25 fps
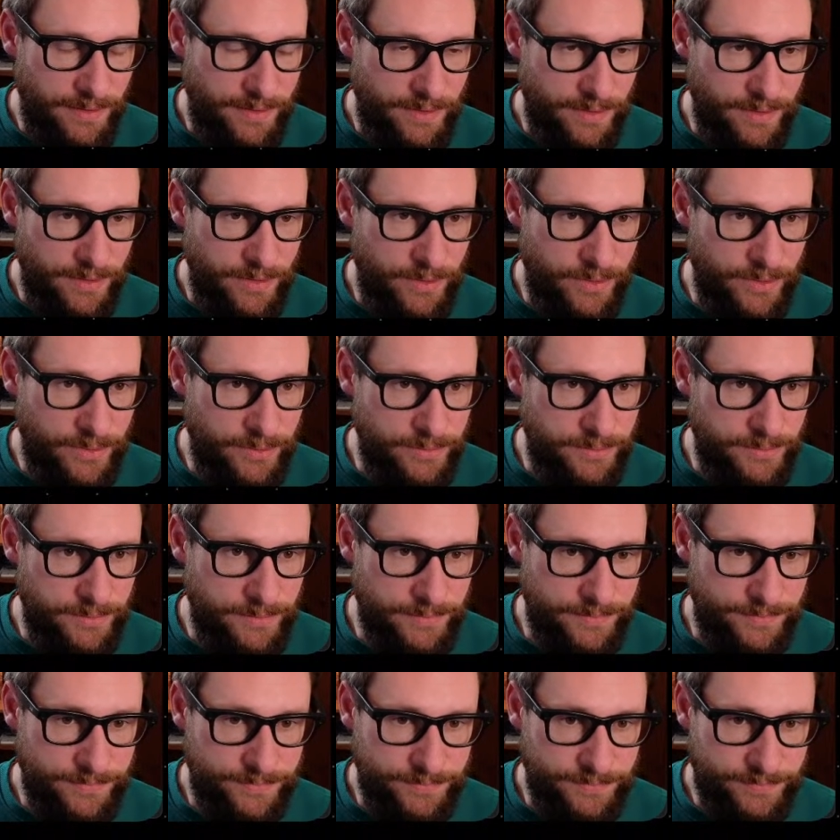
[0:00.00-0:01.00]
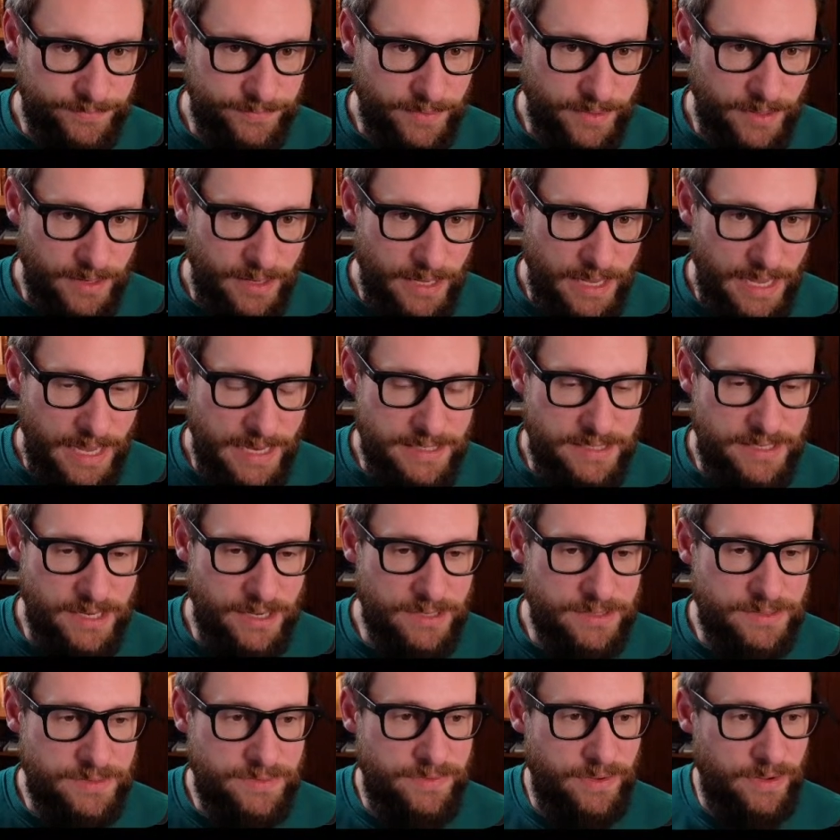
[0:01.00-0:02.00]
Cool. It
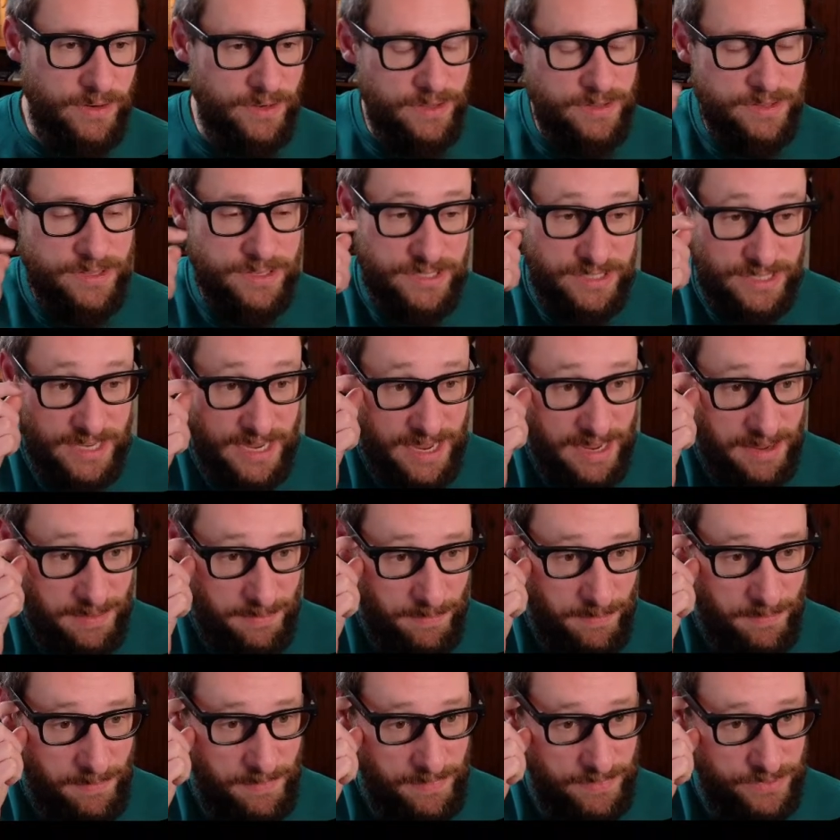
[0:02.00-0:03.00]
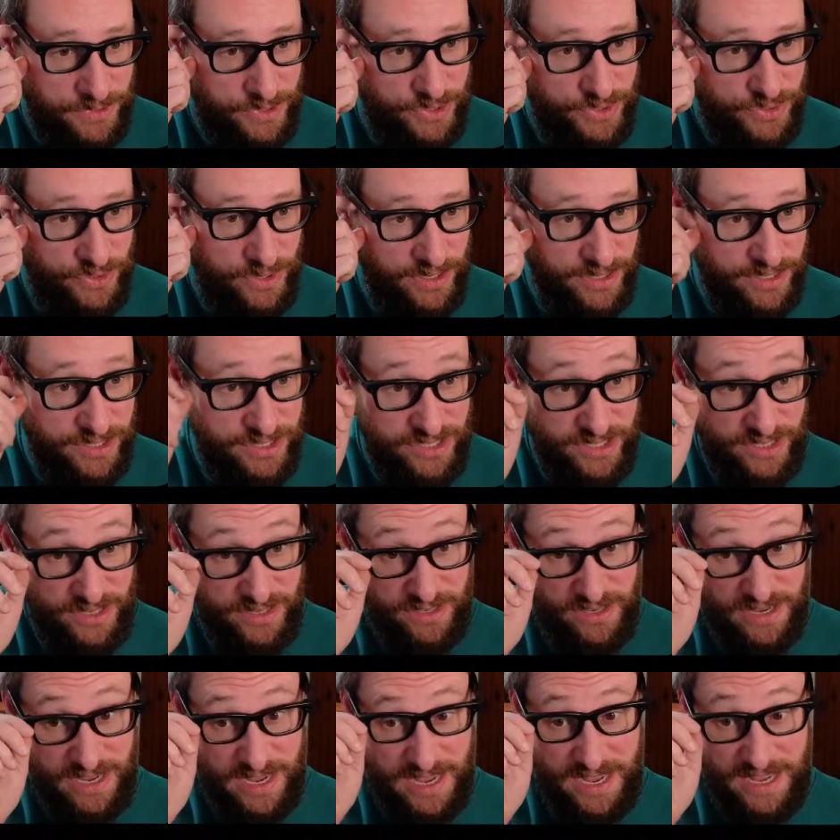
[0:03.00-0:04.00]
does follow the same
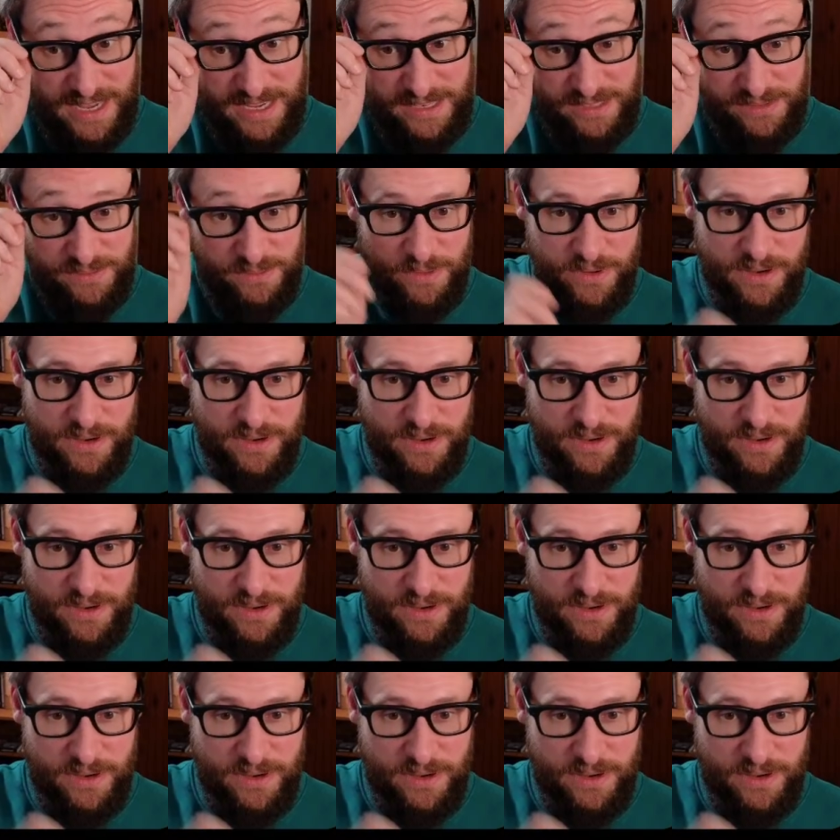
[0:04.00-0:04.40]
structure as what I